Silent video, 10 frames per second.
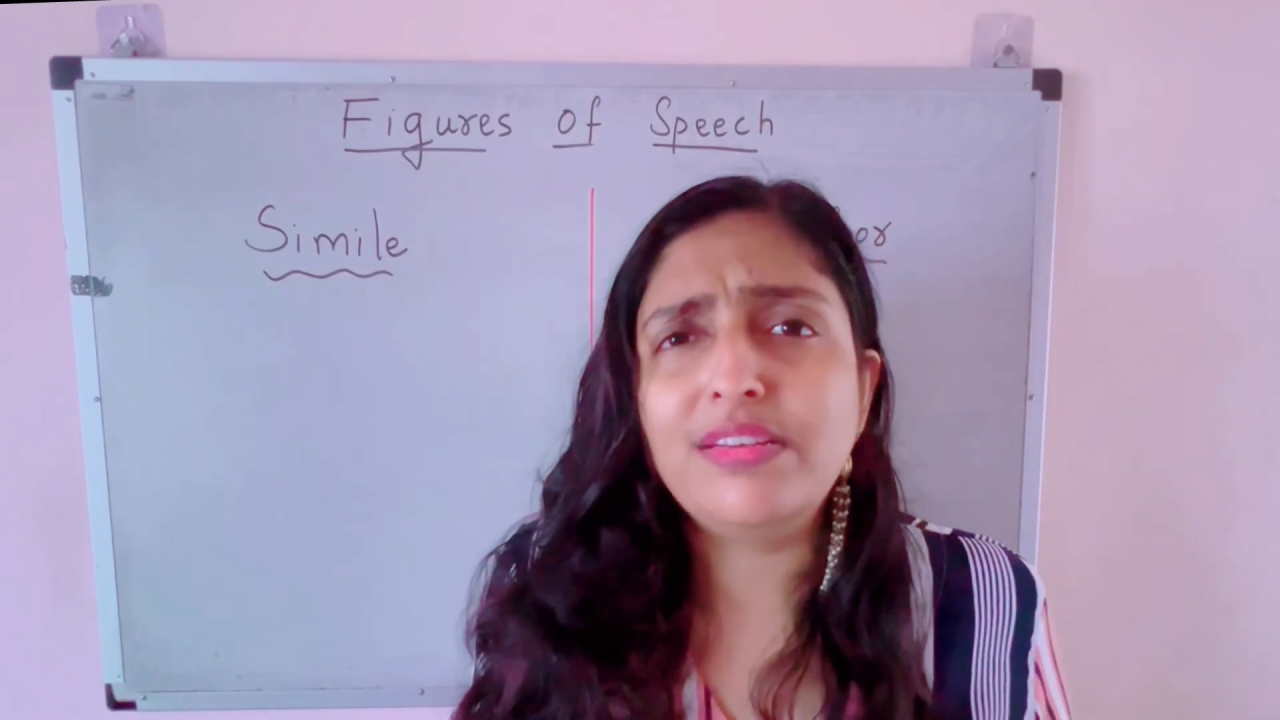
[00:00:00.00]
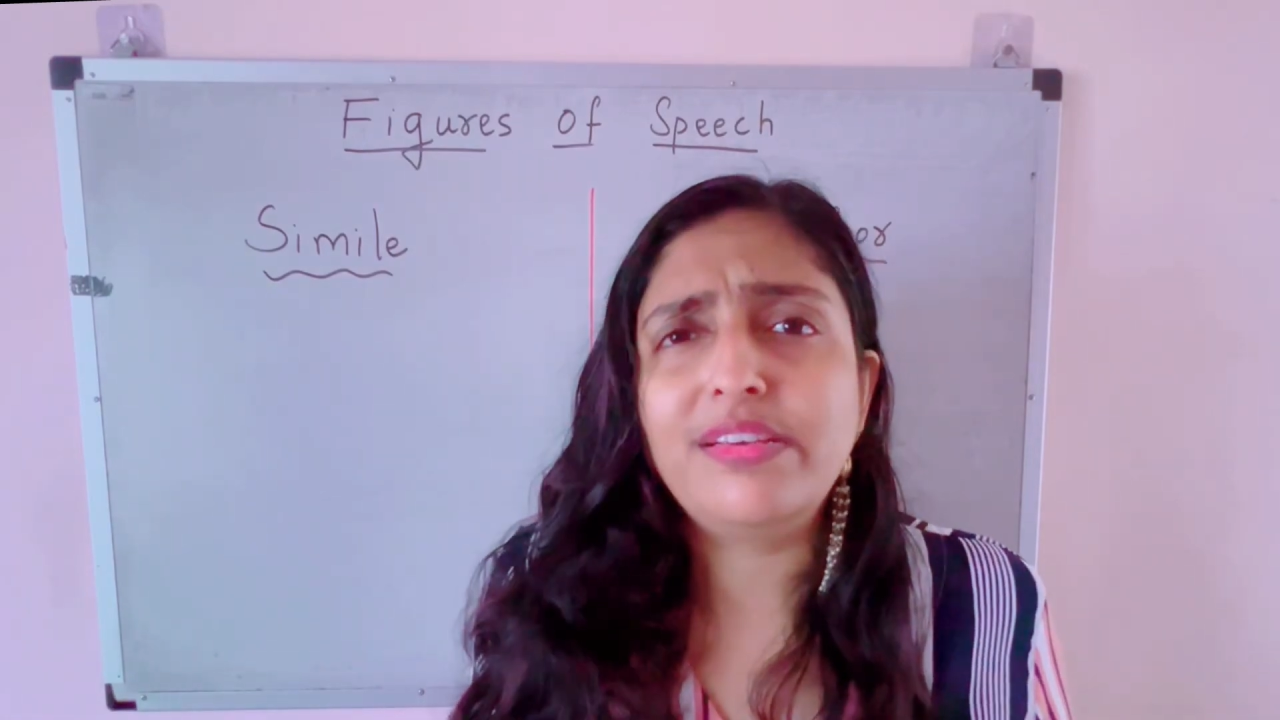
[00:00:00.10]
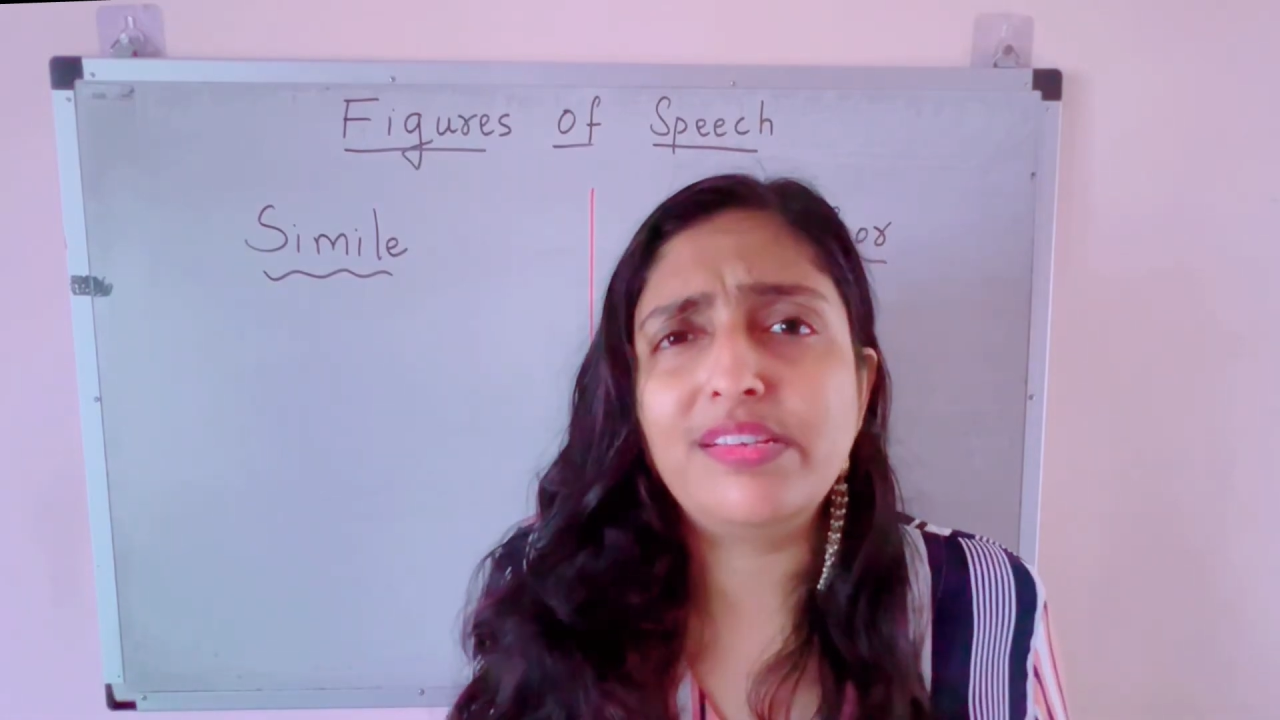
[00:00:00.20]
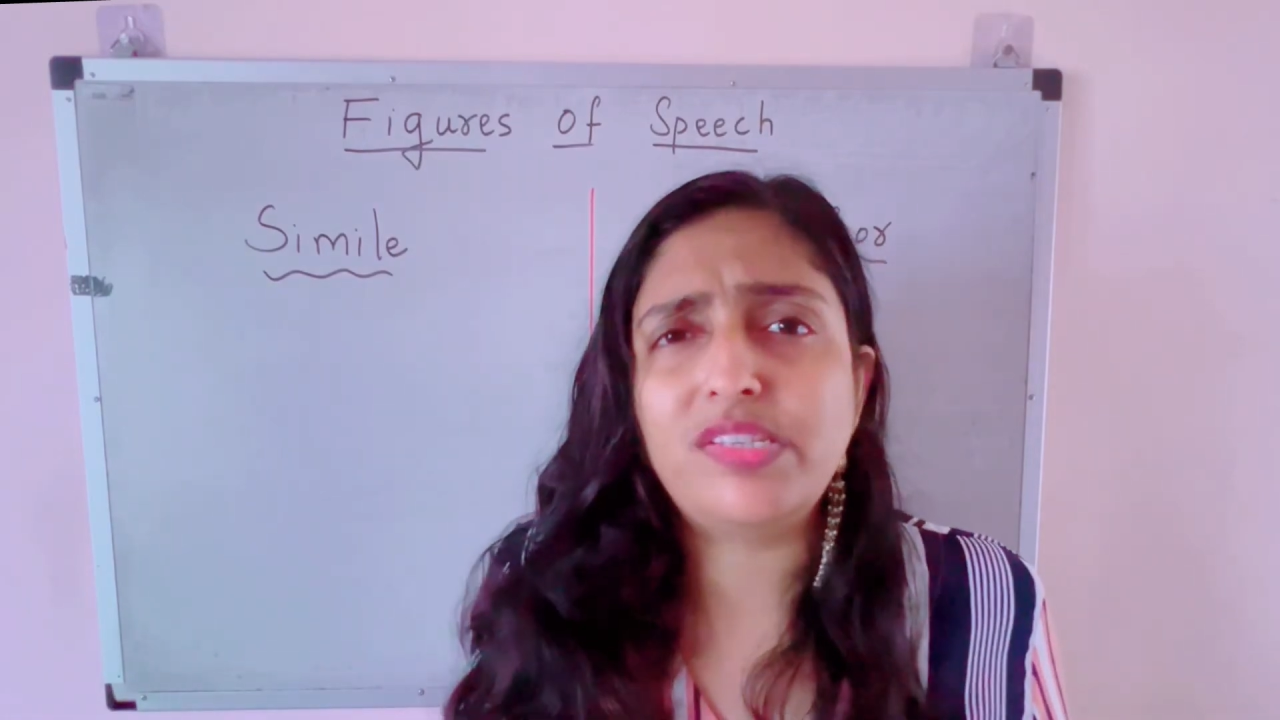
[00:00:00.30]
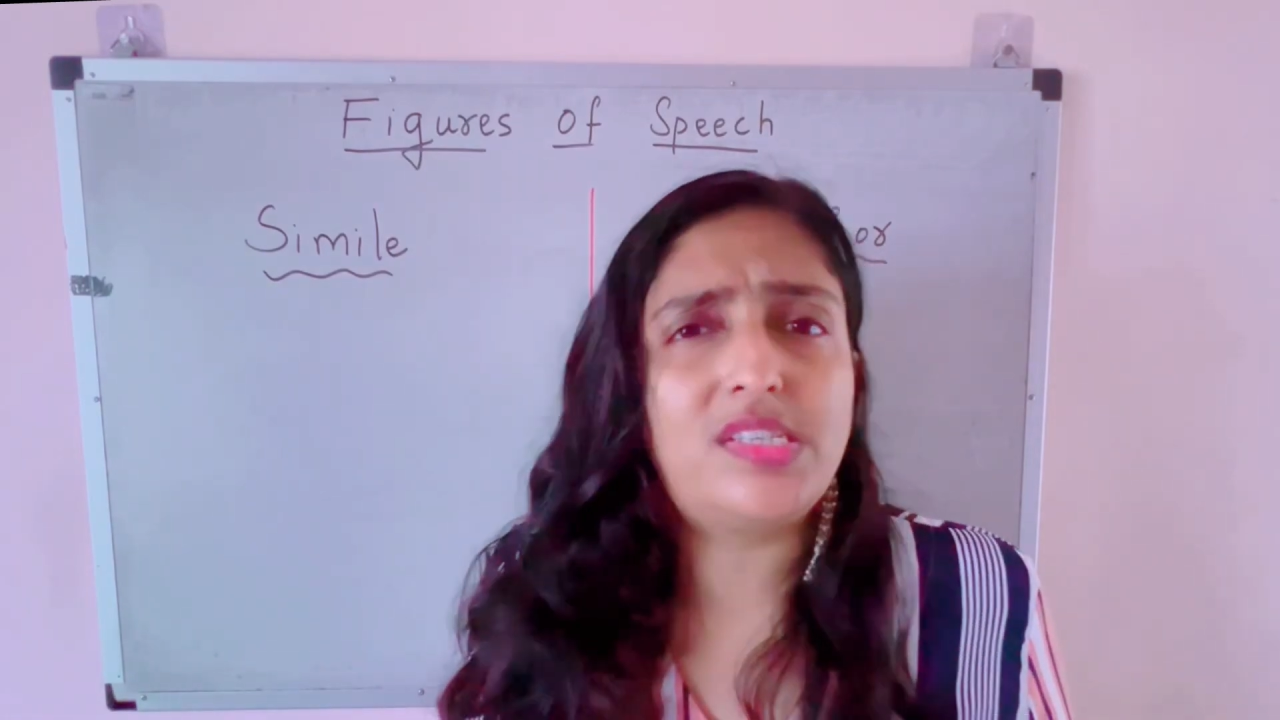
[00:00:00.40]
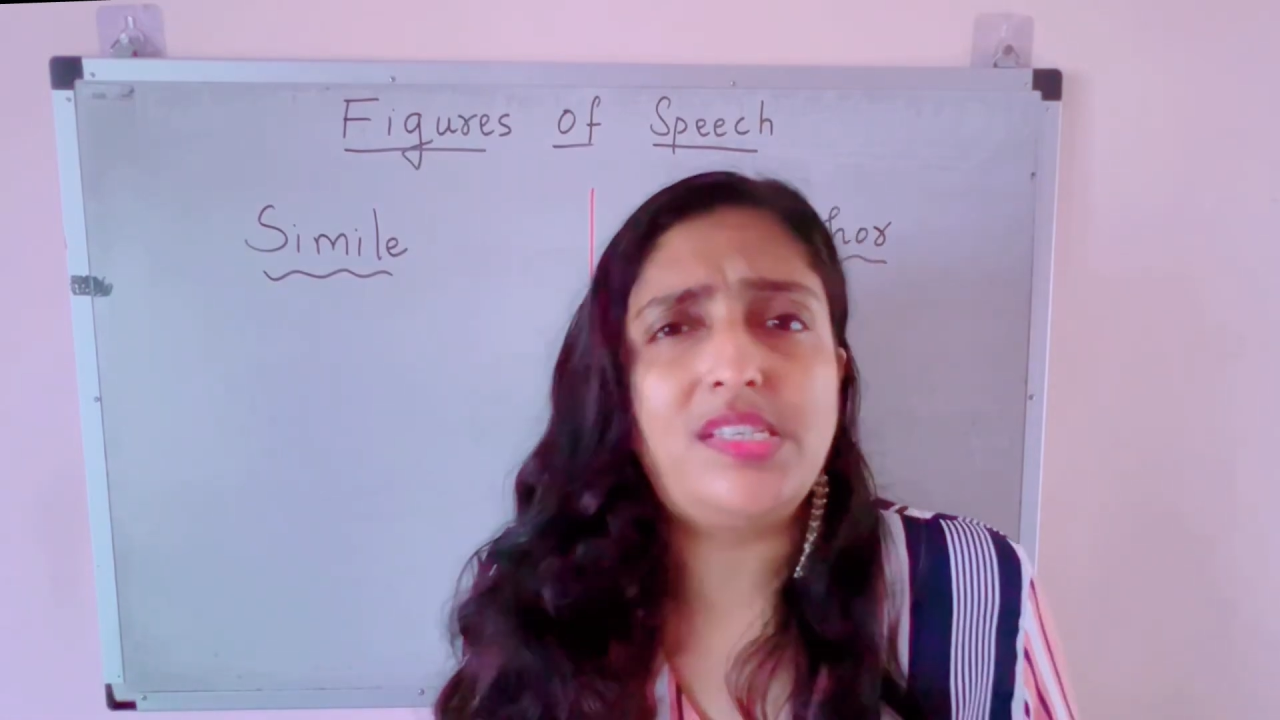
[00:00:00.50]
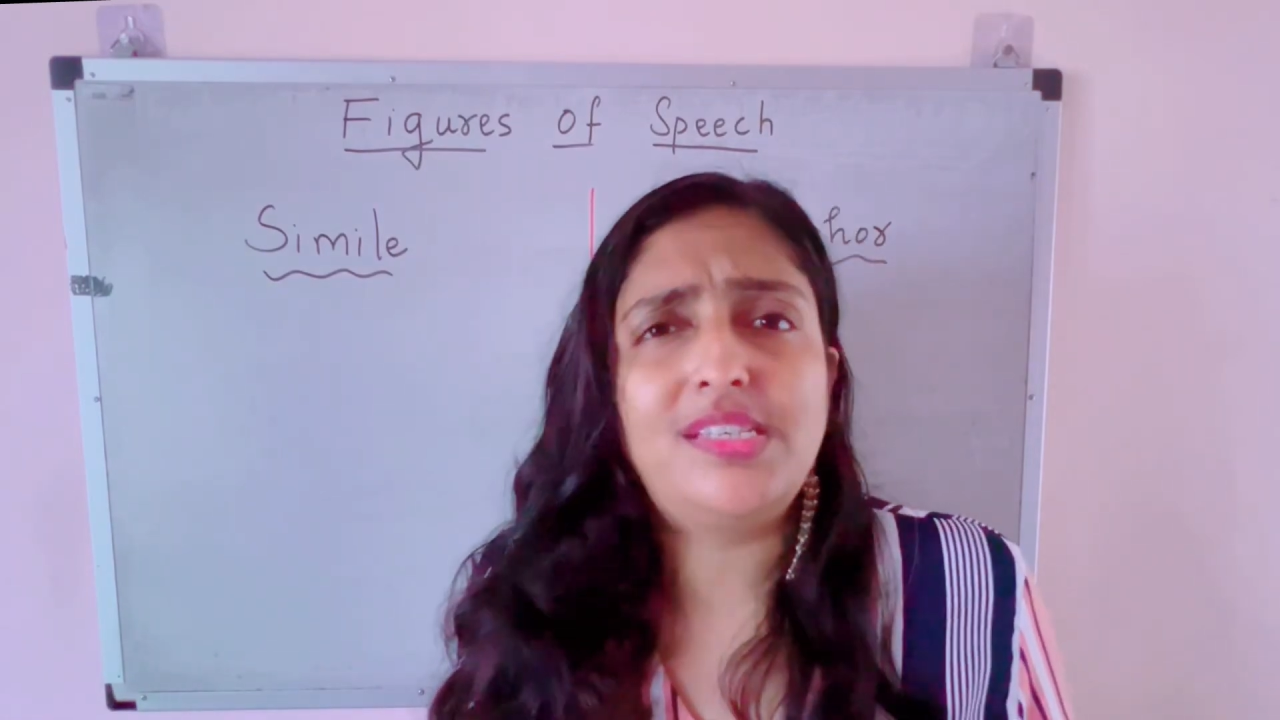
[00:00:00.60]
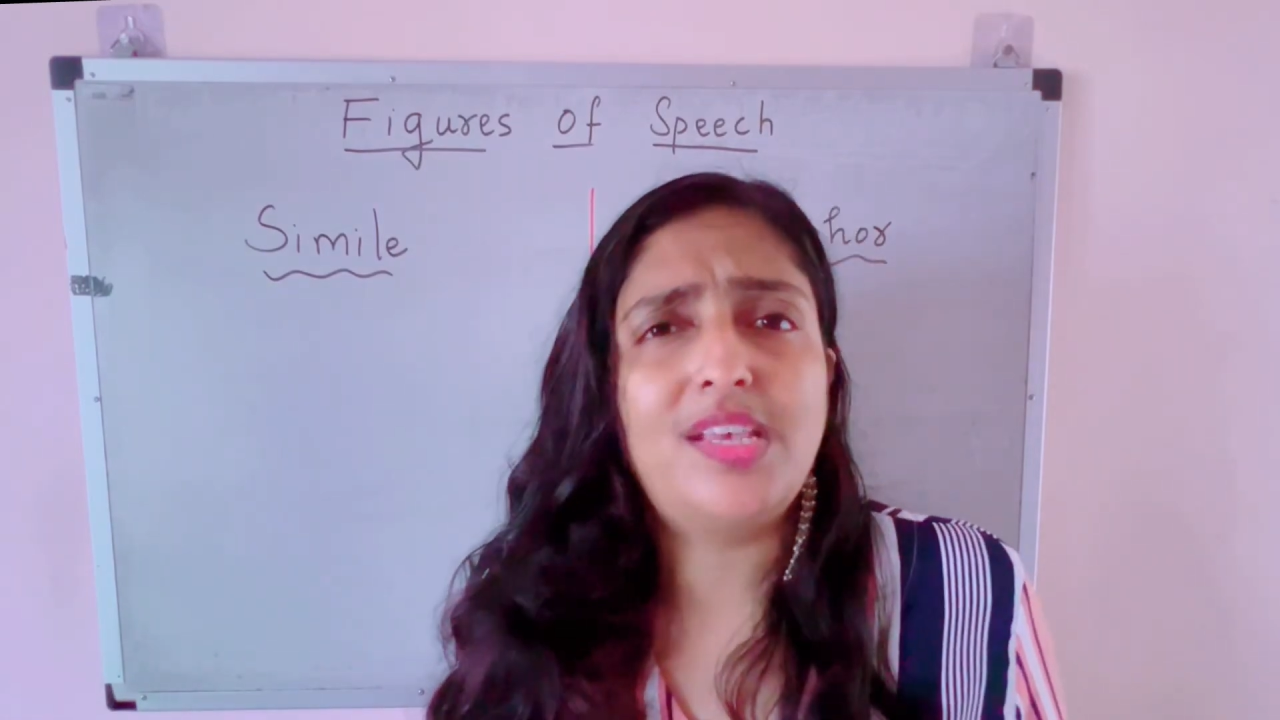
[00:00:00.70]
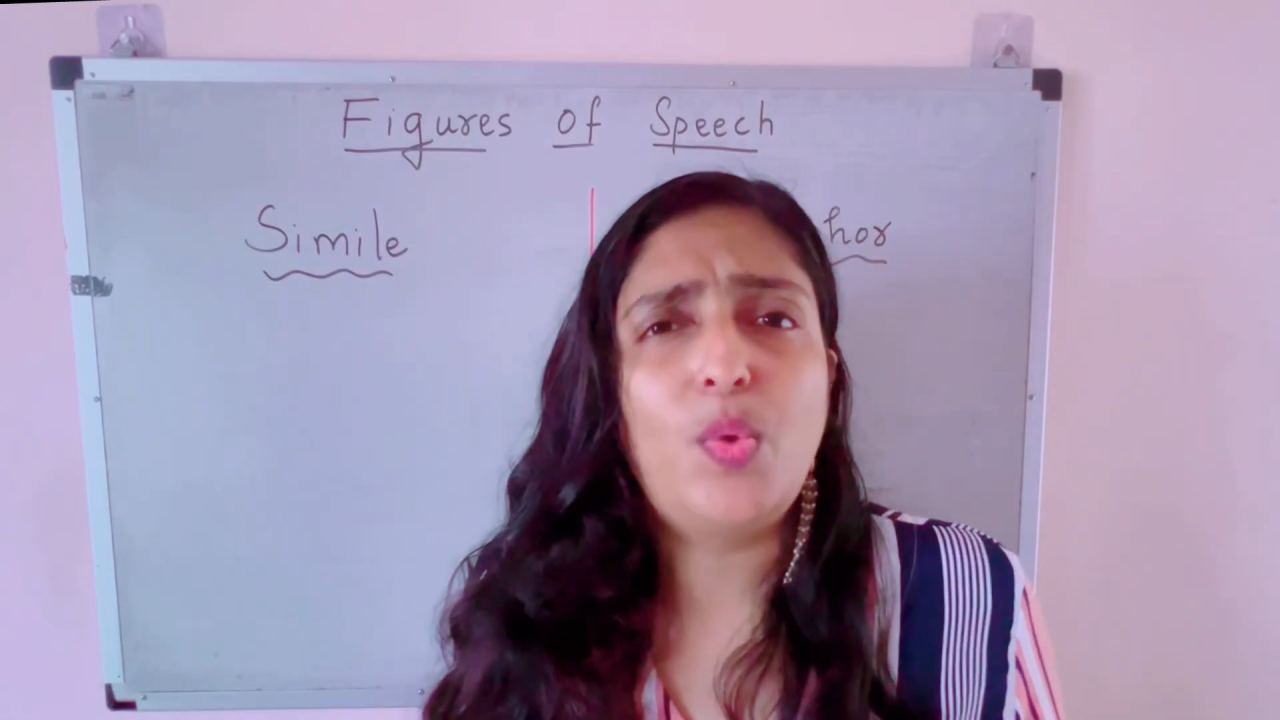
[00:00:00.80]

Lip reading: is